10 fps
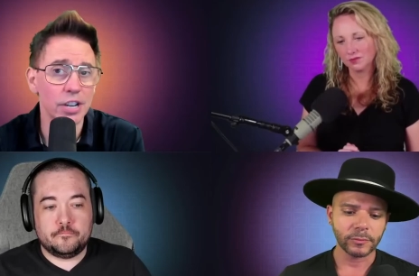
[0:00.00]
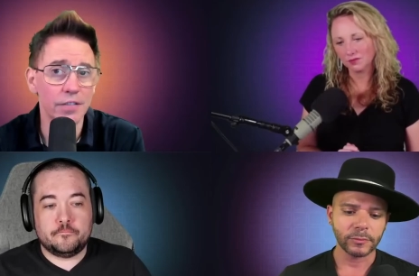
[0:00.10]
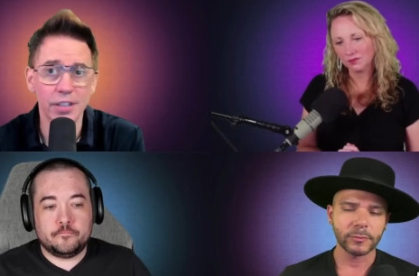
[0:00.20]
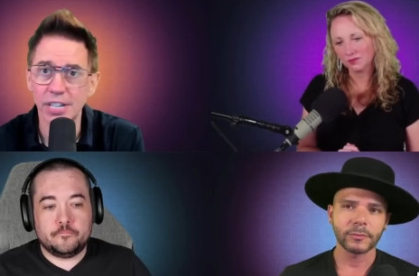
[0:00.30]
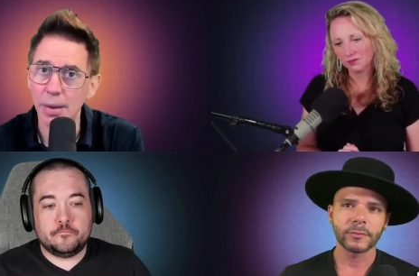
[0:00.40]

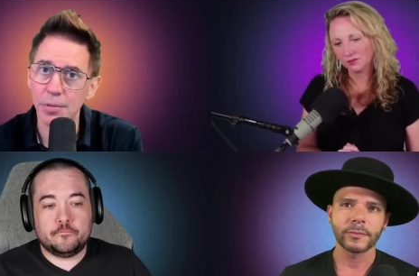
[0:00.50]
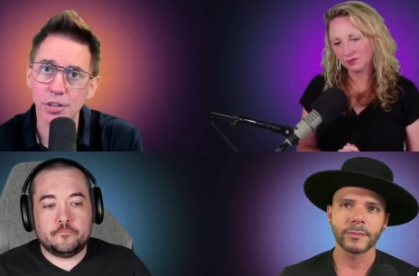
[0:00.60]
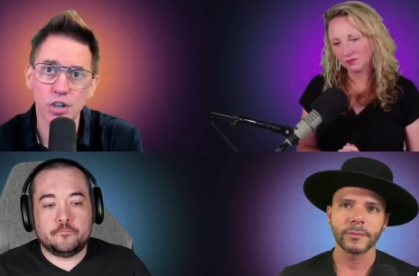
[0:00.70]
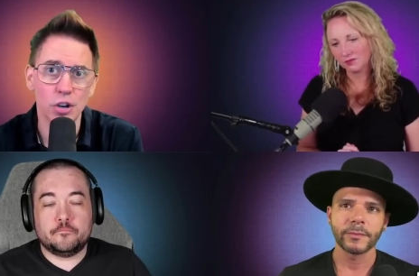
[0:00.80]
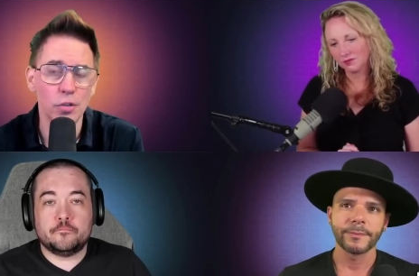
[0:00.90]
Speaker 1: stuff at the top
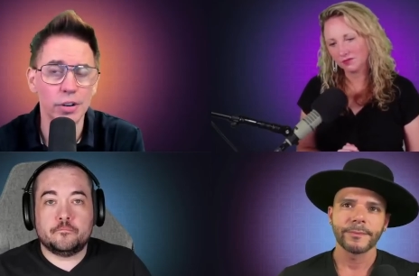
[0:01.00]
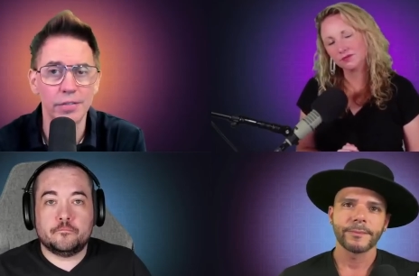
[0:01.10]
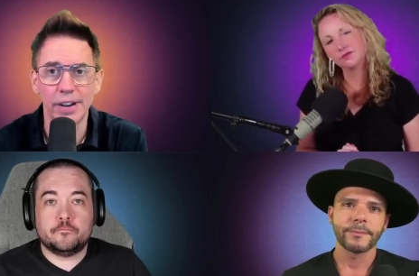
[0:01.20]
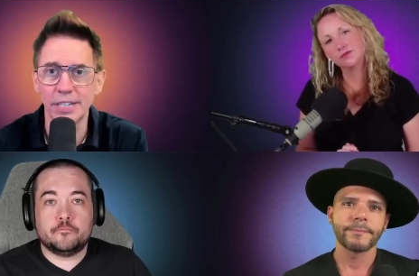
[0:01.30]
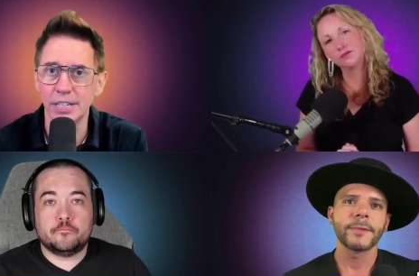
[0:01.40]
of the show
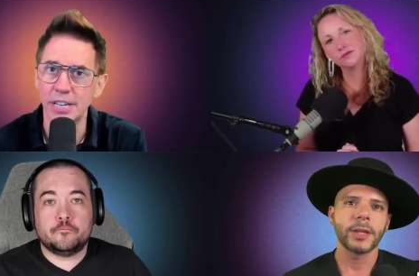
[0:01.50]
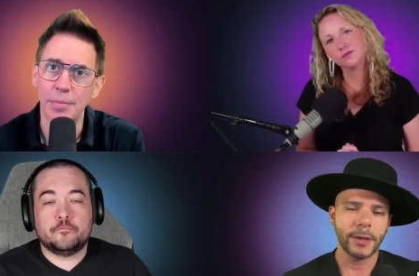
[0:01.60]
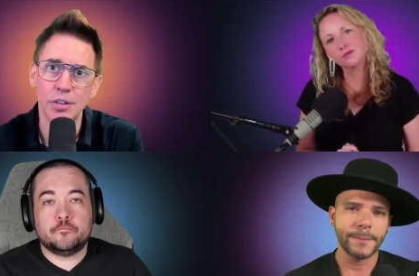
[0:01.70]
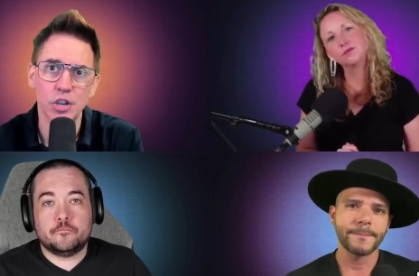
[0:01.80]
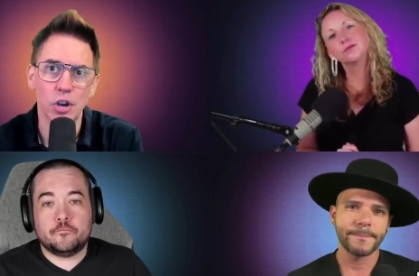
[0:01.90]
and advice at the top of the yep.